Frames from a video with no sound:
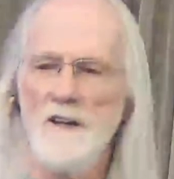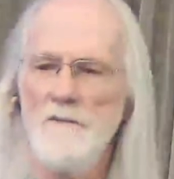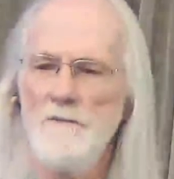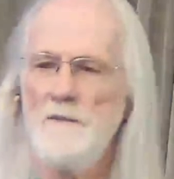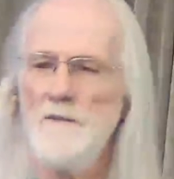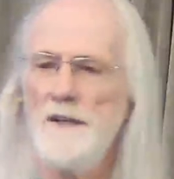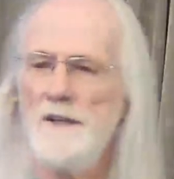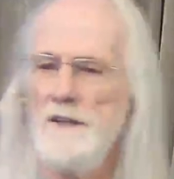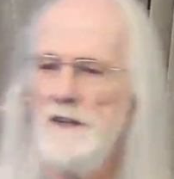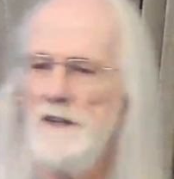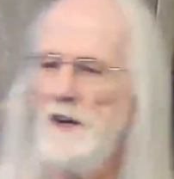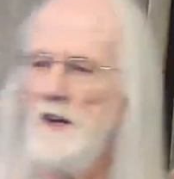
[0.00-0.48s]

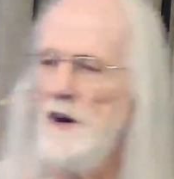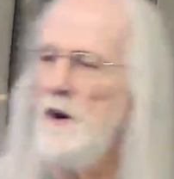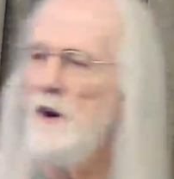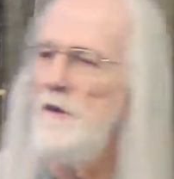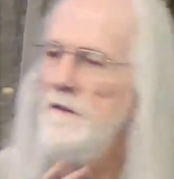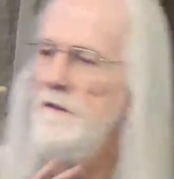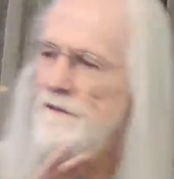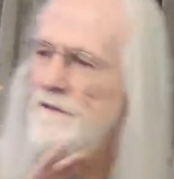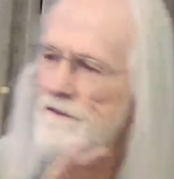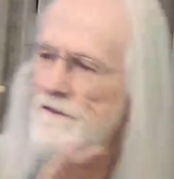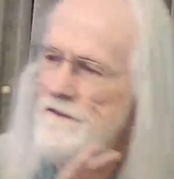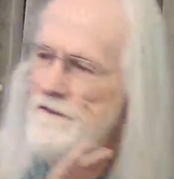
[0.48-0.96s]
been no
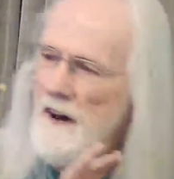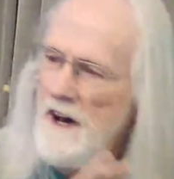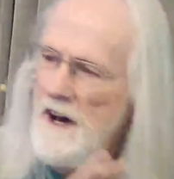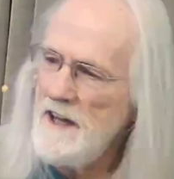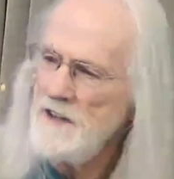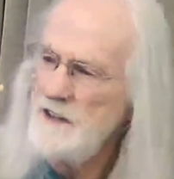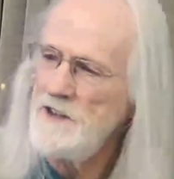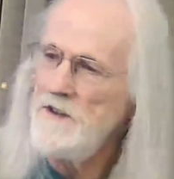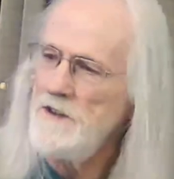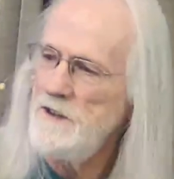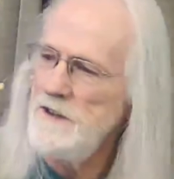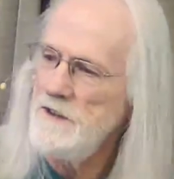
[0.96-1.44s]

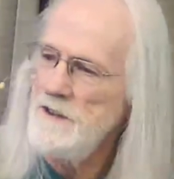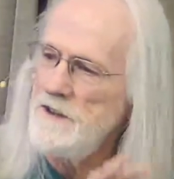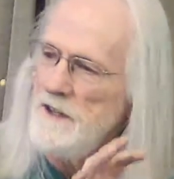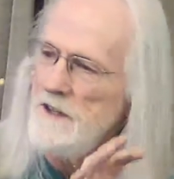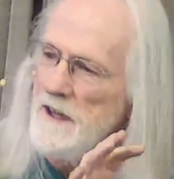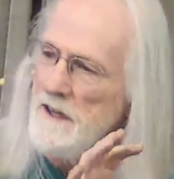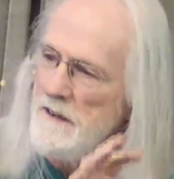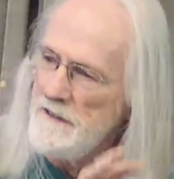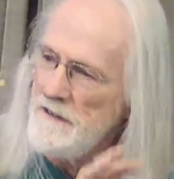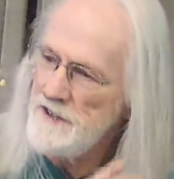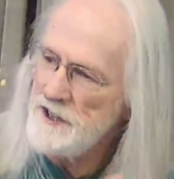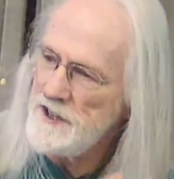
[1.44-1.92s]
fossils
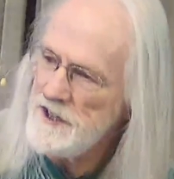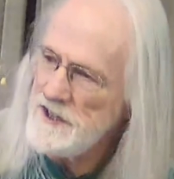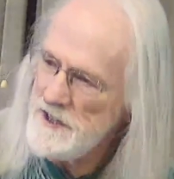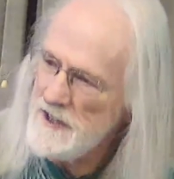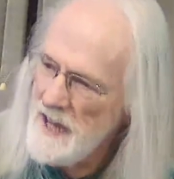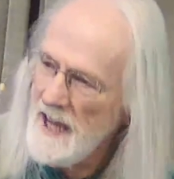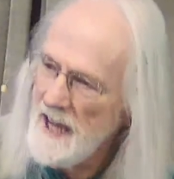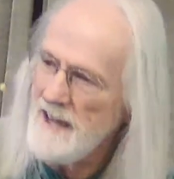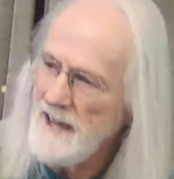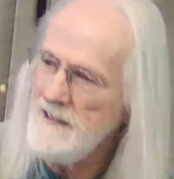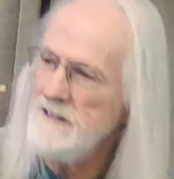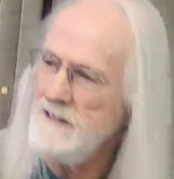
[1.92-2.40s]
of
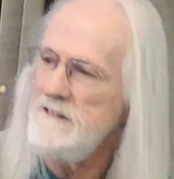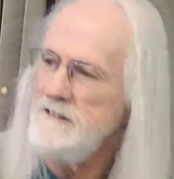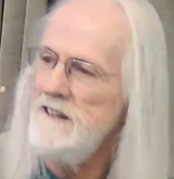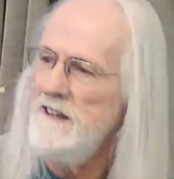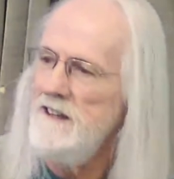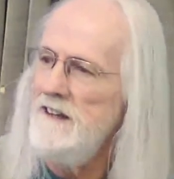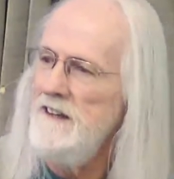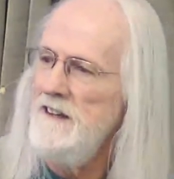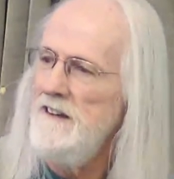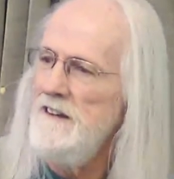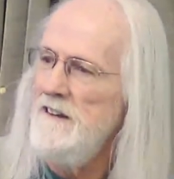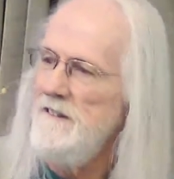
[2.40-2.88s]
snakes
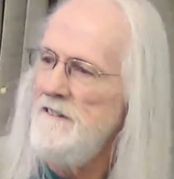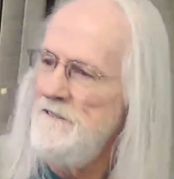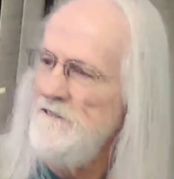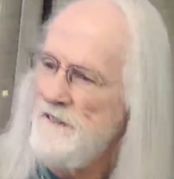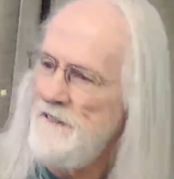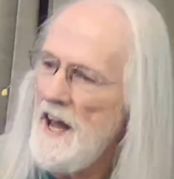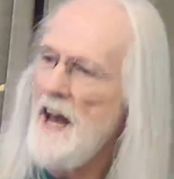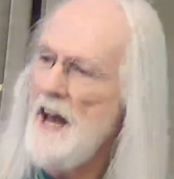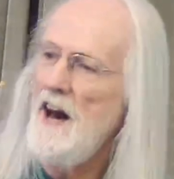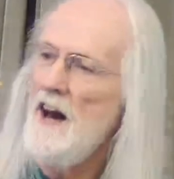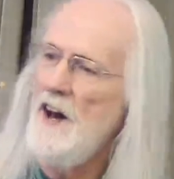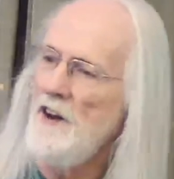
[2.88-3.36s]

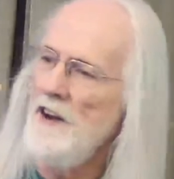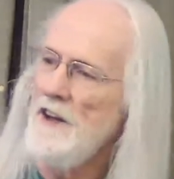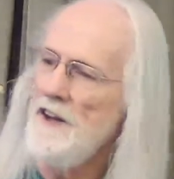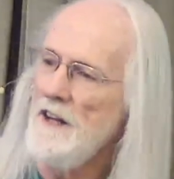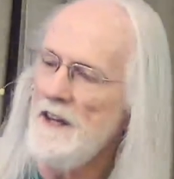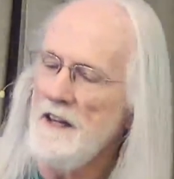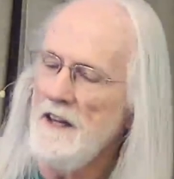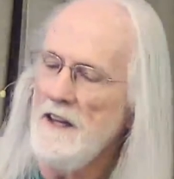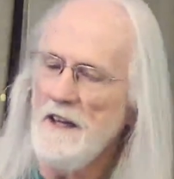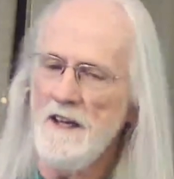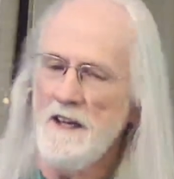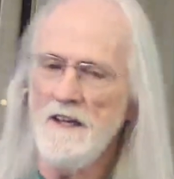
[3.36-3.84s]
found
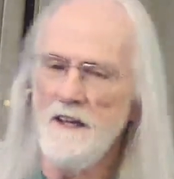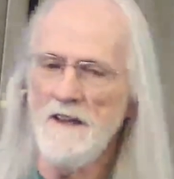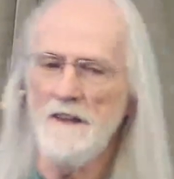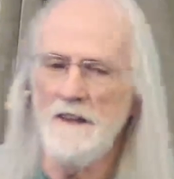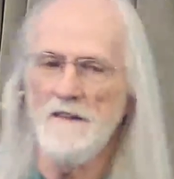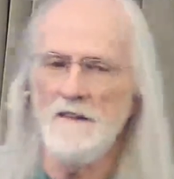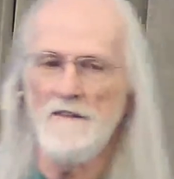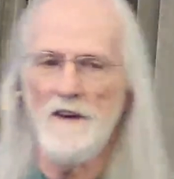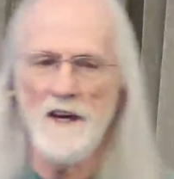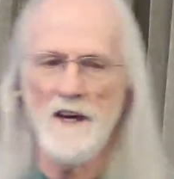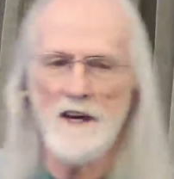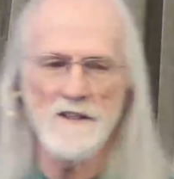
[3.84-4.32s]
in the
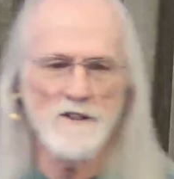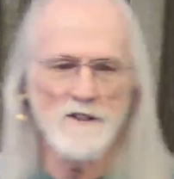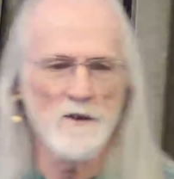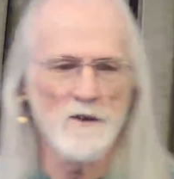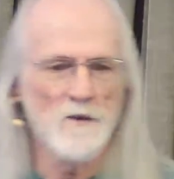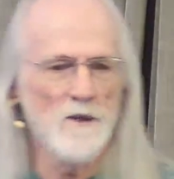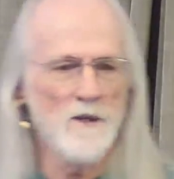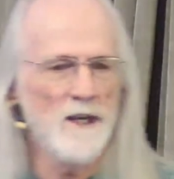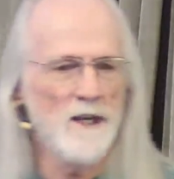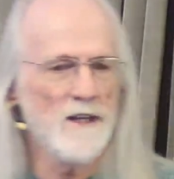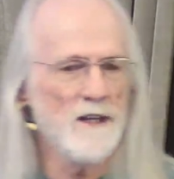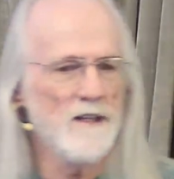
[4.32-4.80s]
fossil
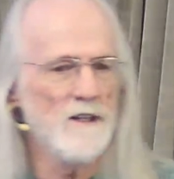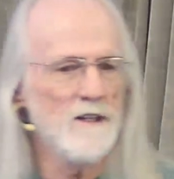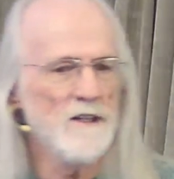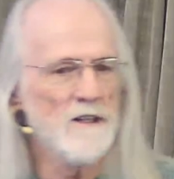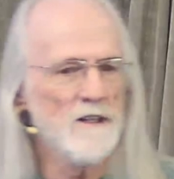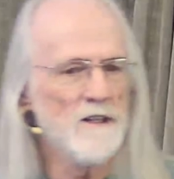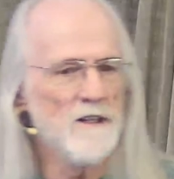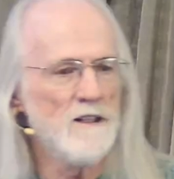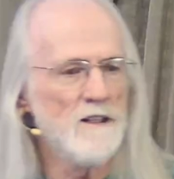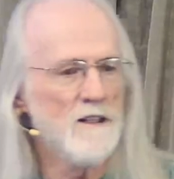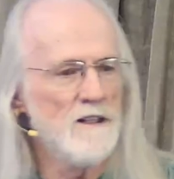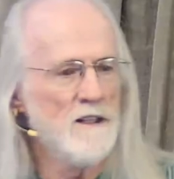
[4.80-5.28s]

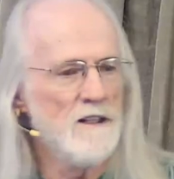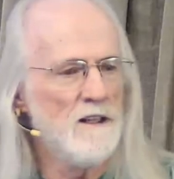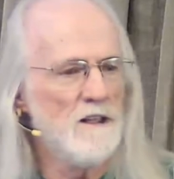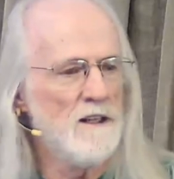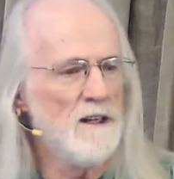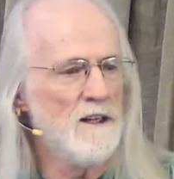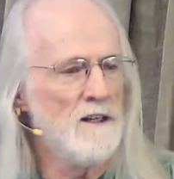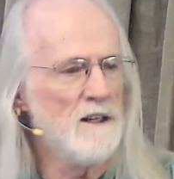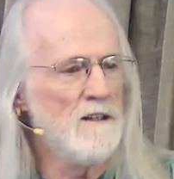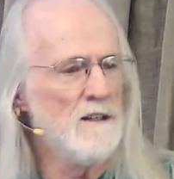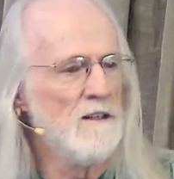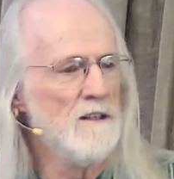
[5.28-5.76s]
record
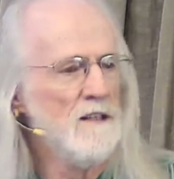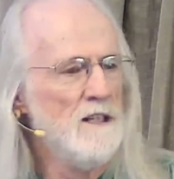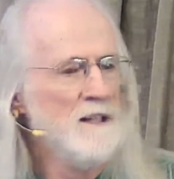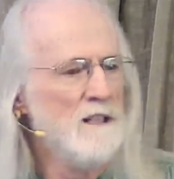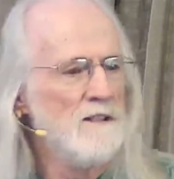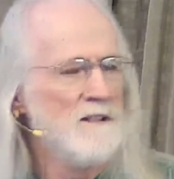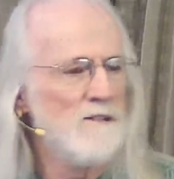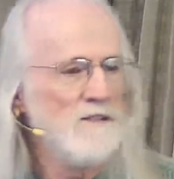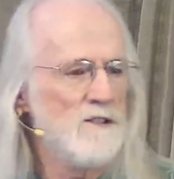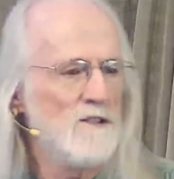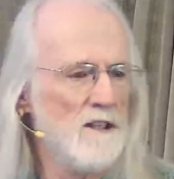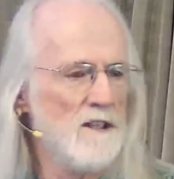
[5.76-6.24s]

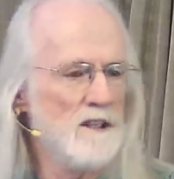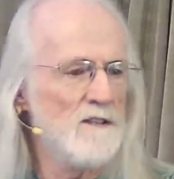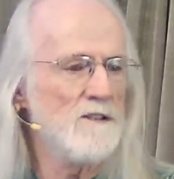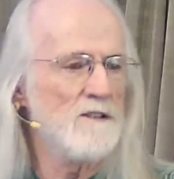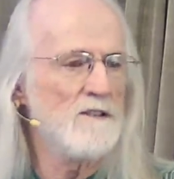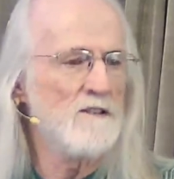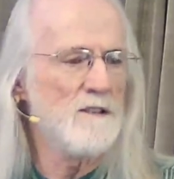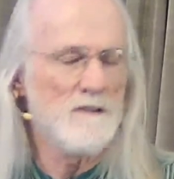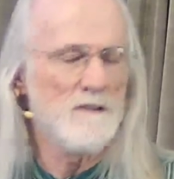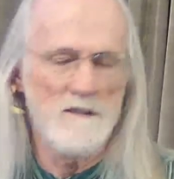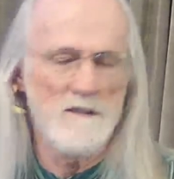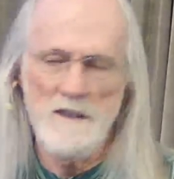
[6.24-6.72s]

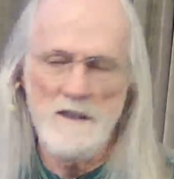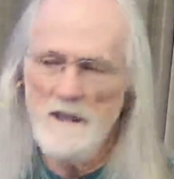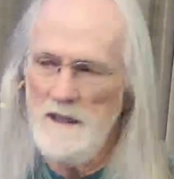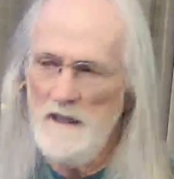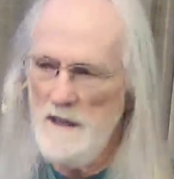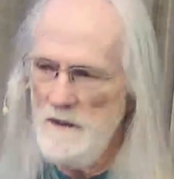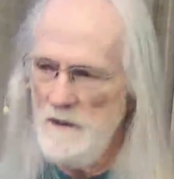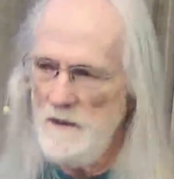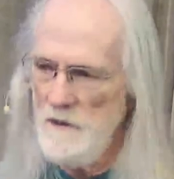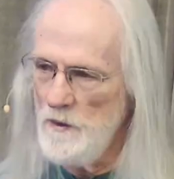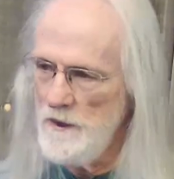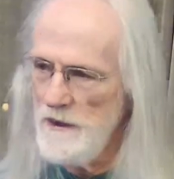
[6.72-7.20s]
since the